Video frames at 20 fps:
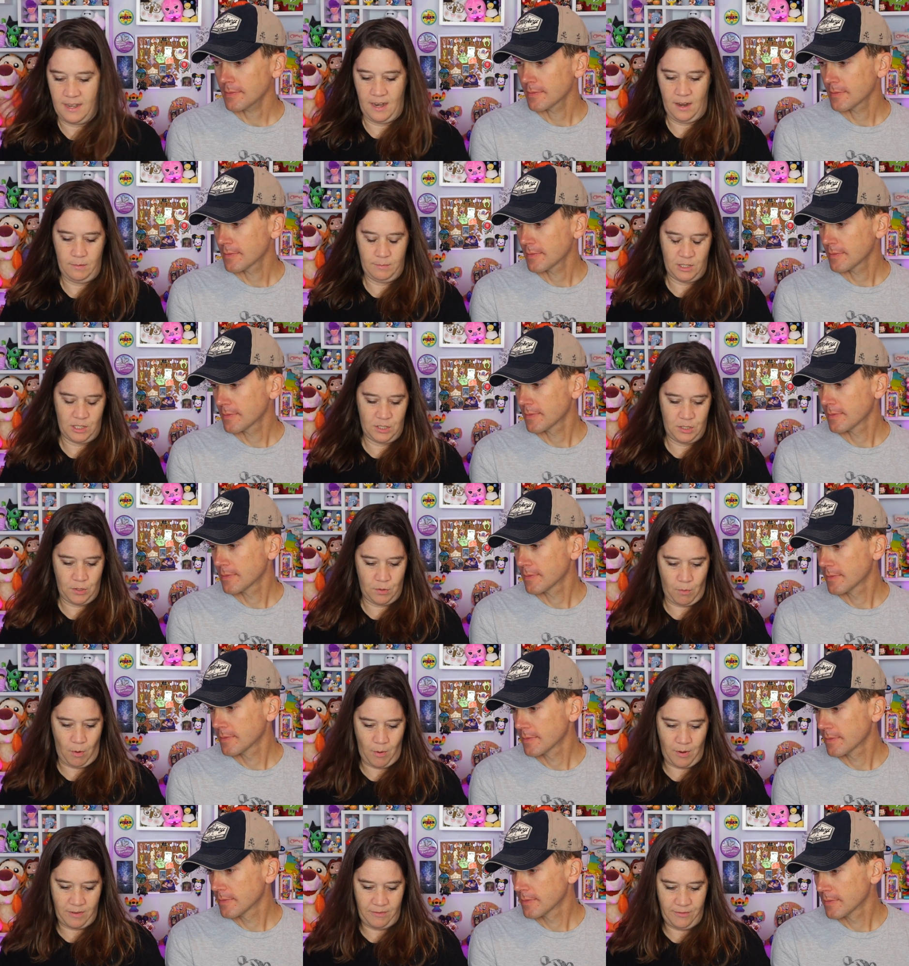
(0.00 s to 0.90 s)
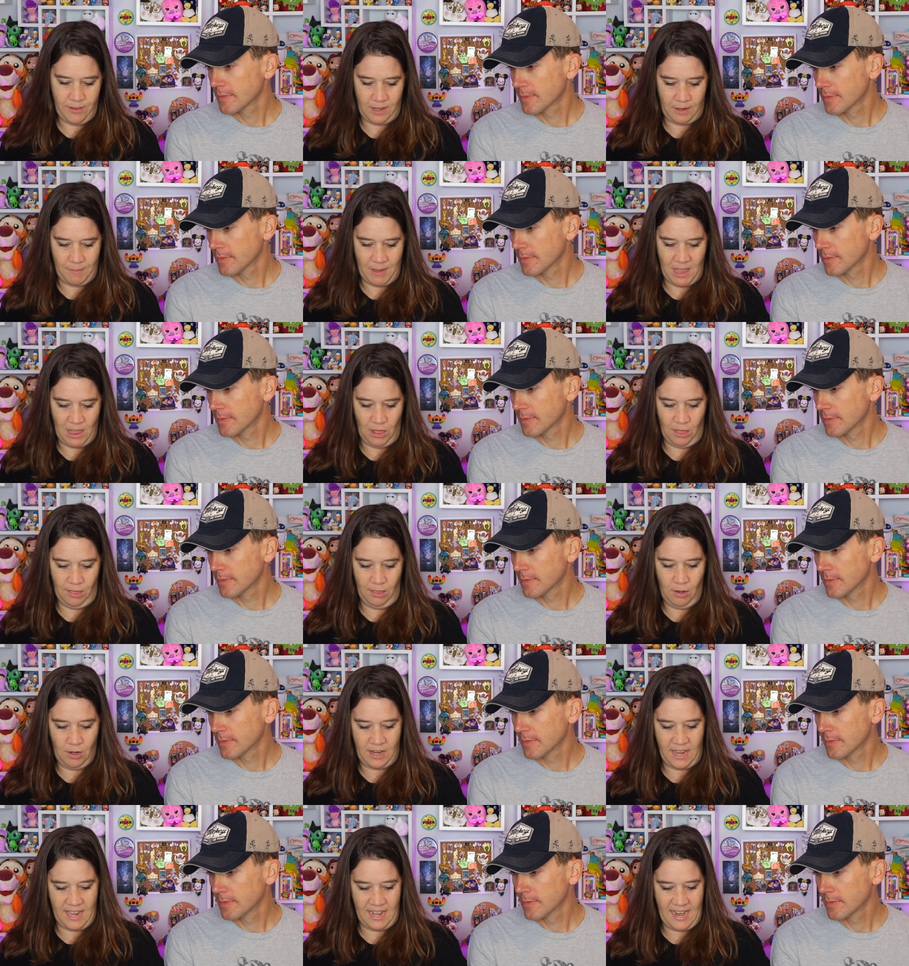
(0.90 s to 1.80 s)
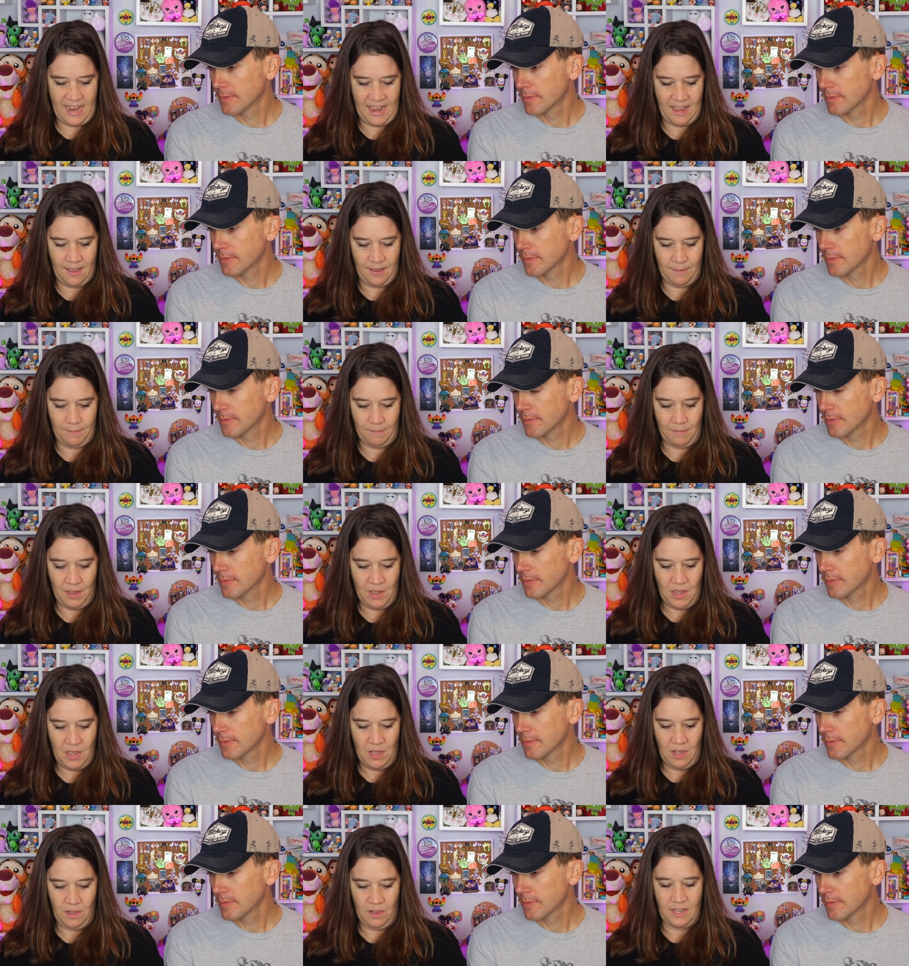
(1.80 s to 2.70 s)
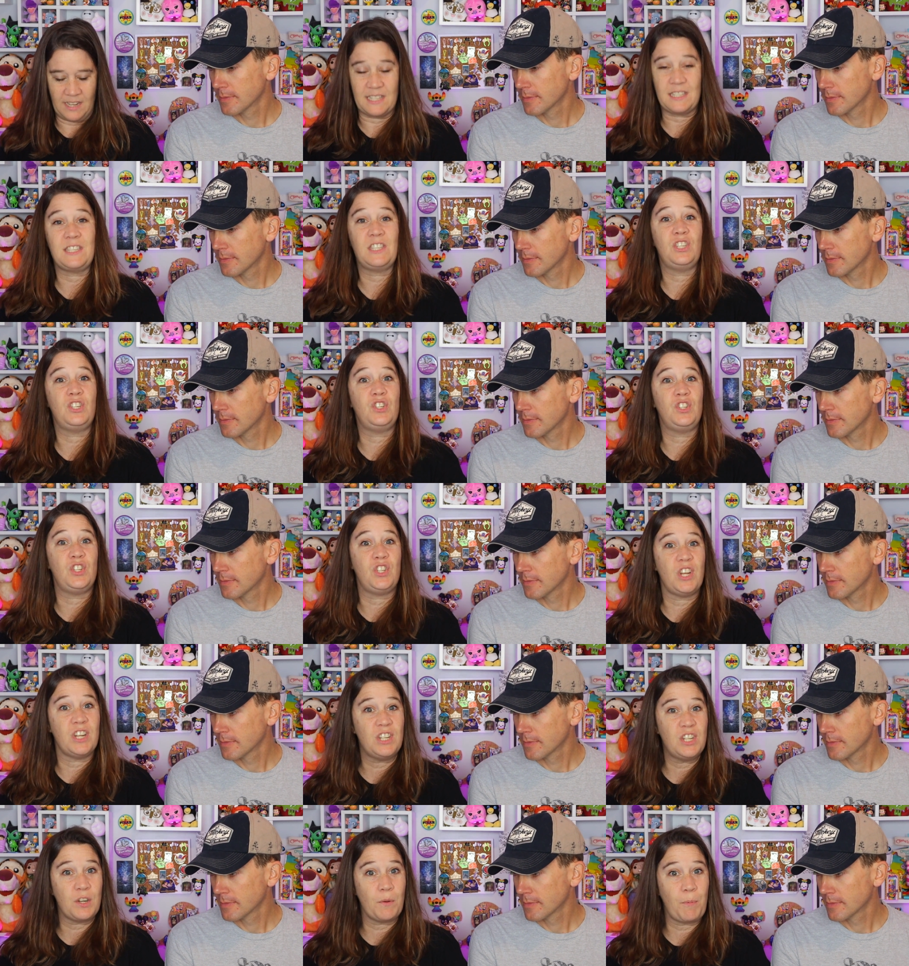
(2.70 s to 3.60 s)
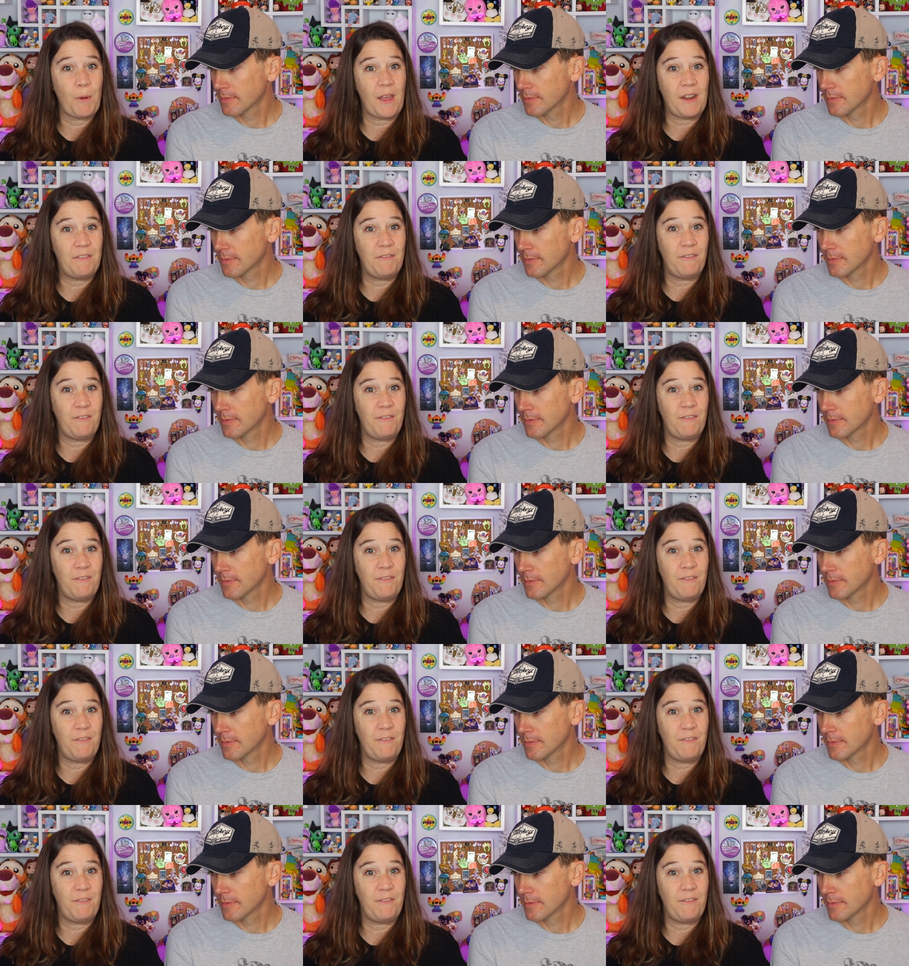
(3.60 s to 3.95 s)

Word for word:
Speaker 1: And I'm just throwing Figment. Look at him. It's gingerbread